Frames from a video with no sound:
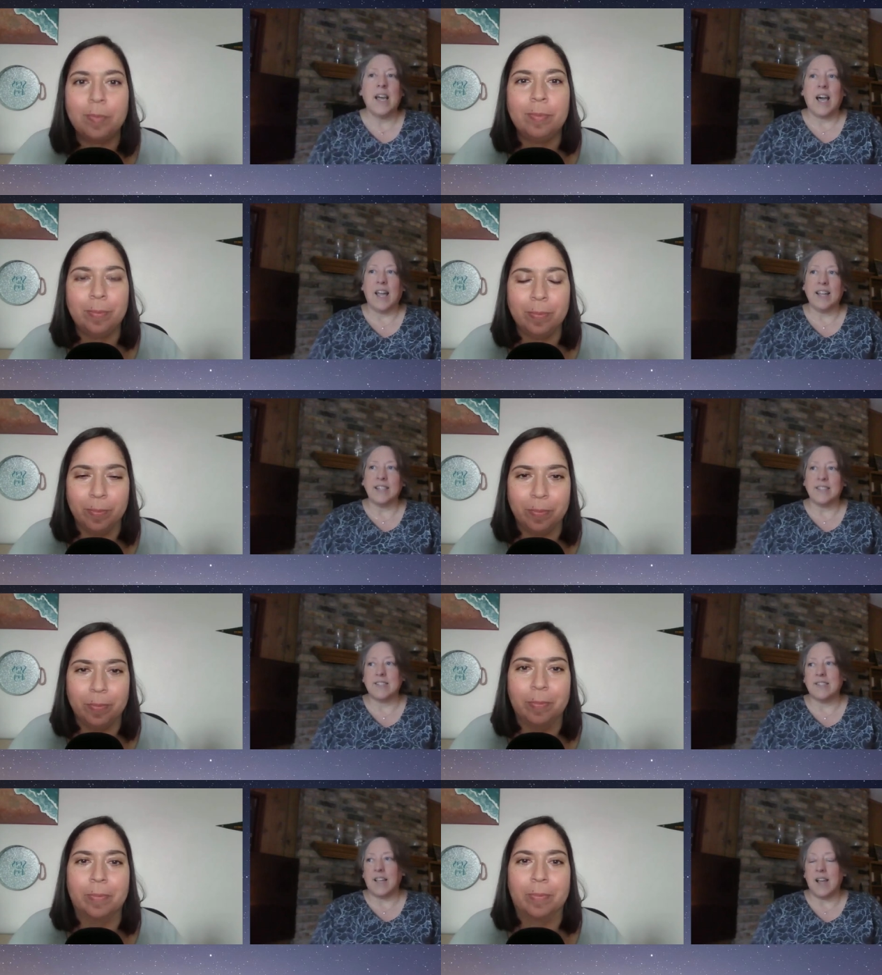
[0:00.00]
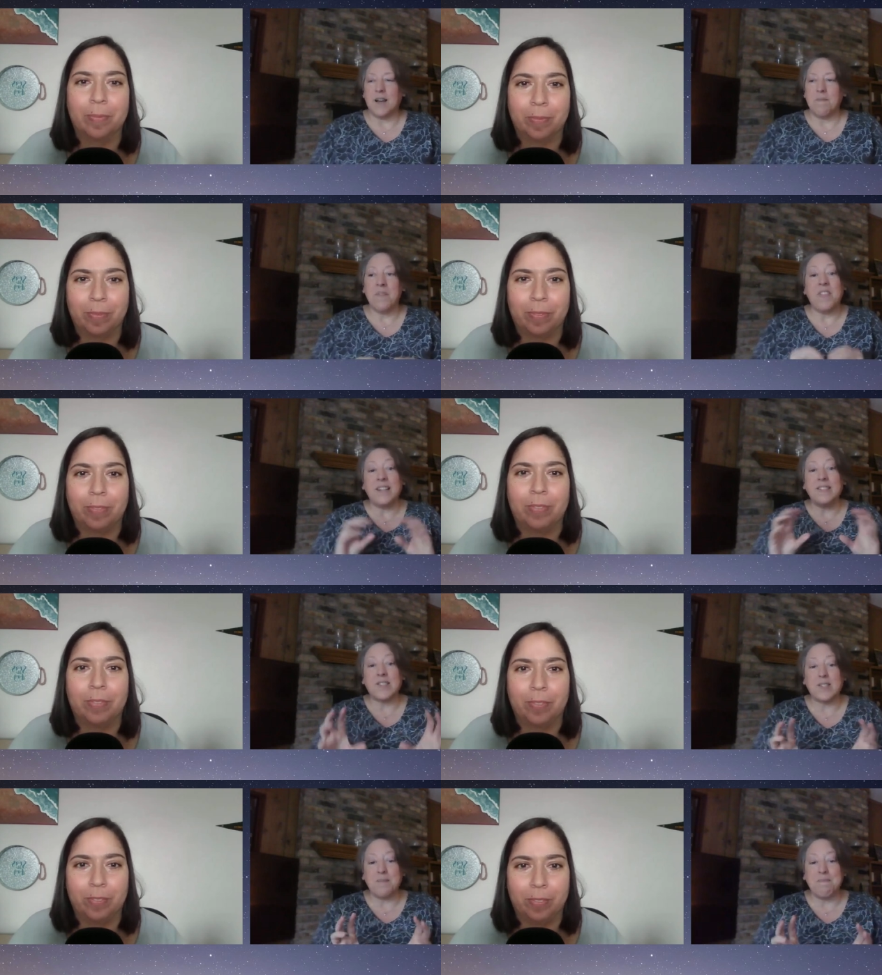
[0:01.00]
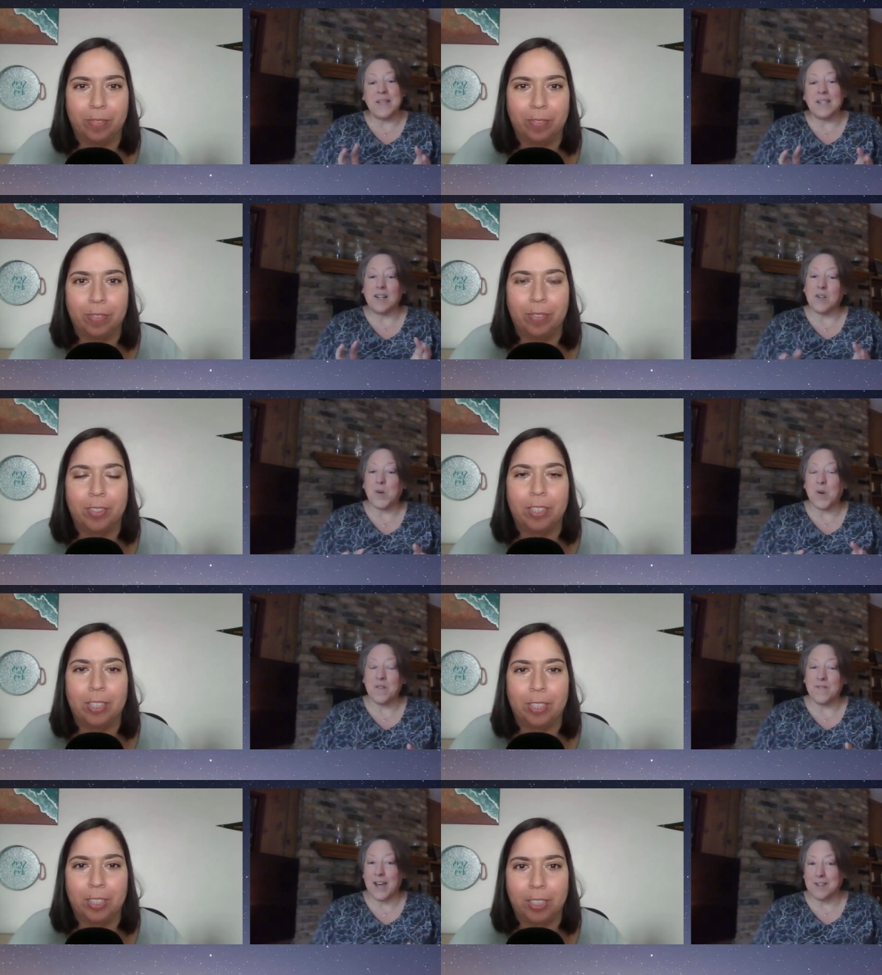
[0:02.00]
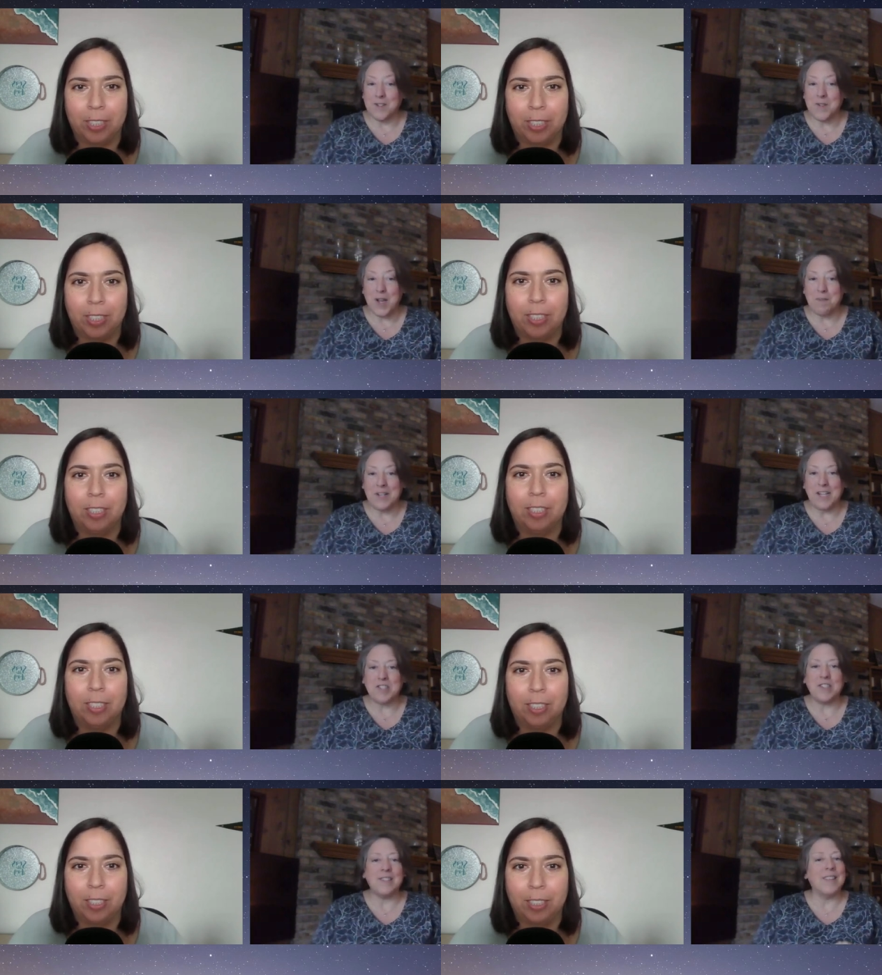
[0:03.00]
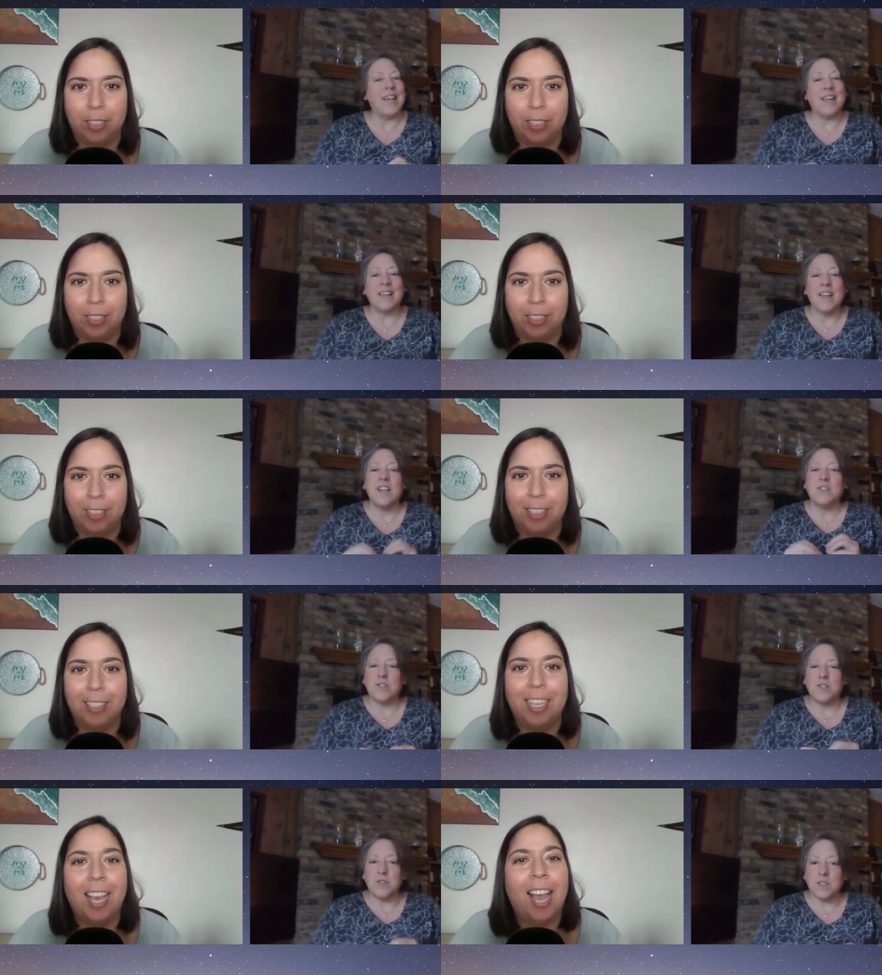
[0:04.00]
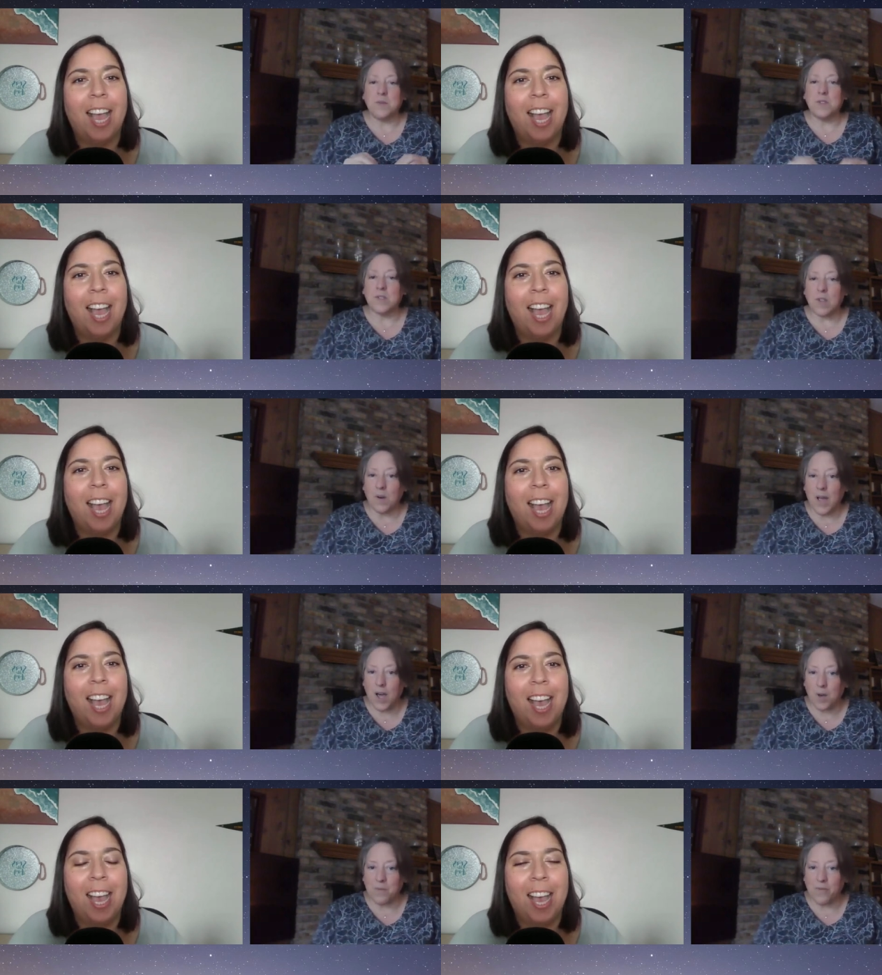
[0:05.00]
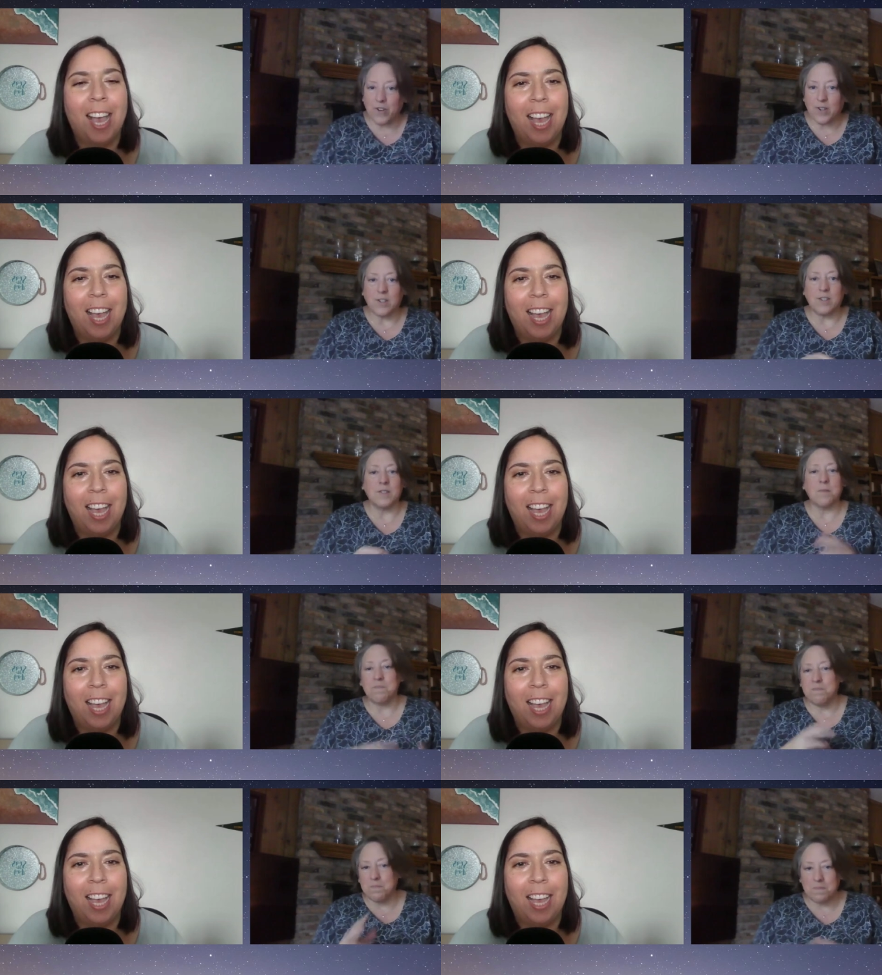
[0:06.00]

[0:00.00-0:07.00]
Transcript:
Speaker 1: I can um, then submit a core value nomination like Susie was so helpful,